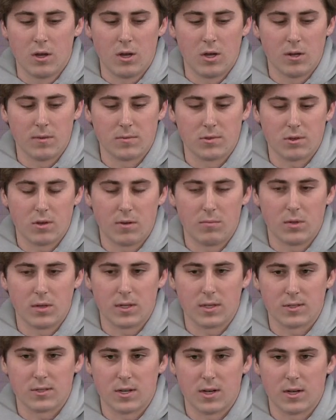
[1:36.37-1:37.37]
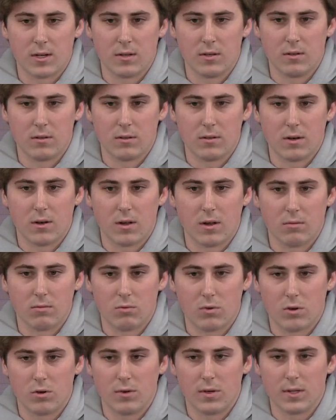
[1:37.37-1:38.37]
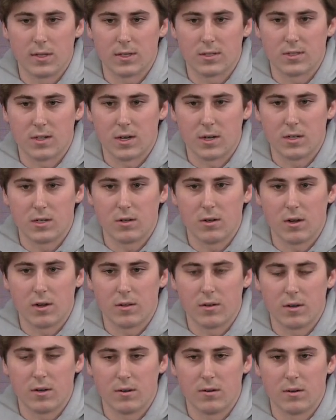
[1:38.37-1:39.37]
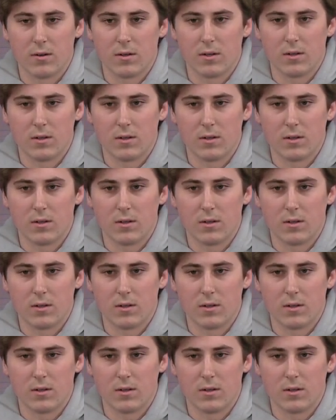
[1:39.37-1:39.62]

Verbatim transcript: Um, so I'm really excited. You know, we're really excited to go out there and,